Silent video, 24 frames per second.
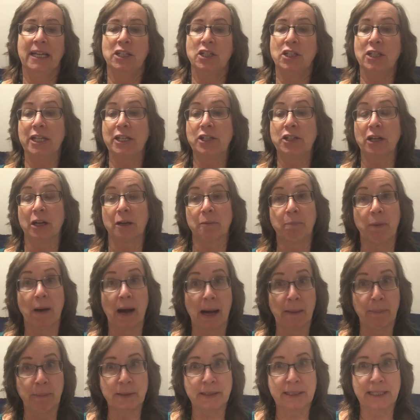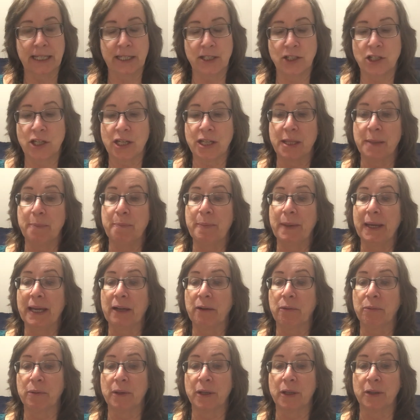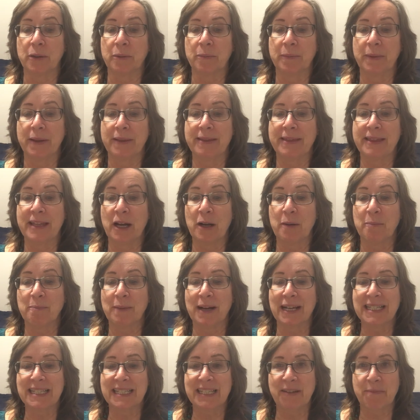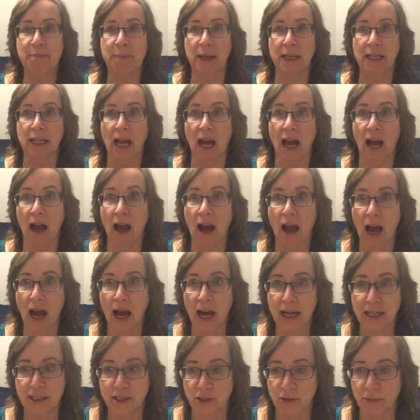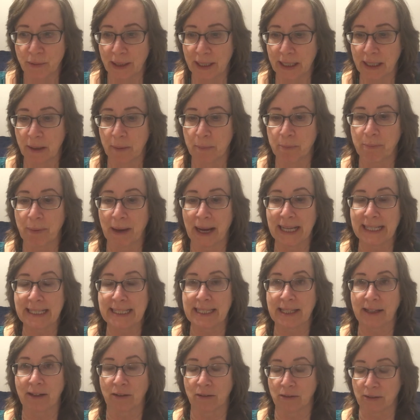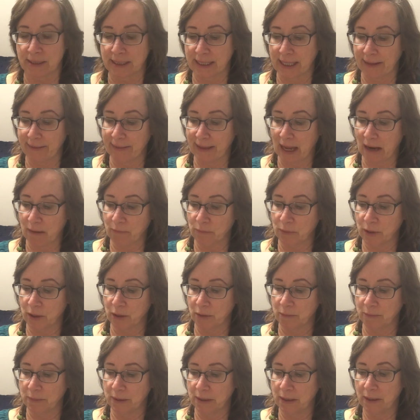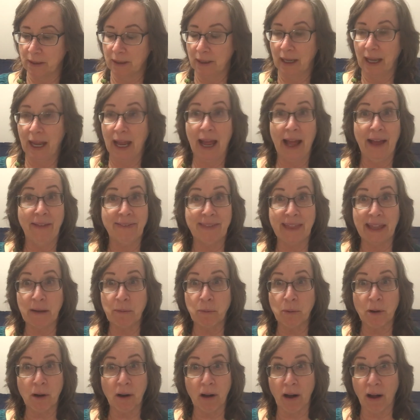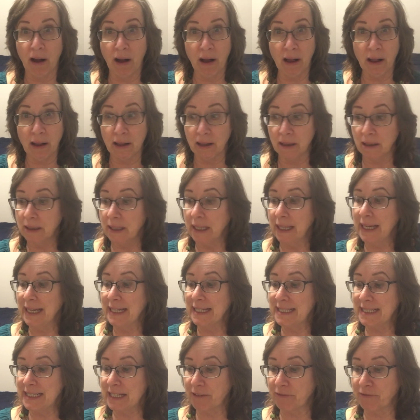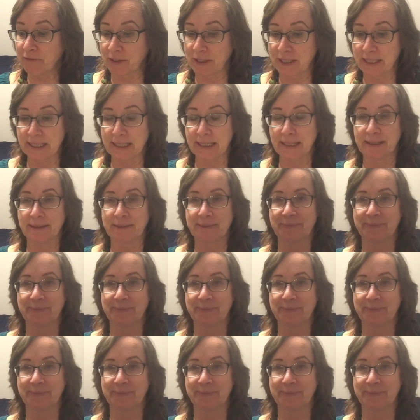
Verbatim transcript: She took Poppleton to the big room. There must have been a hundred bicycles in that room, and they were all different.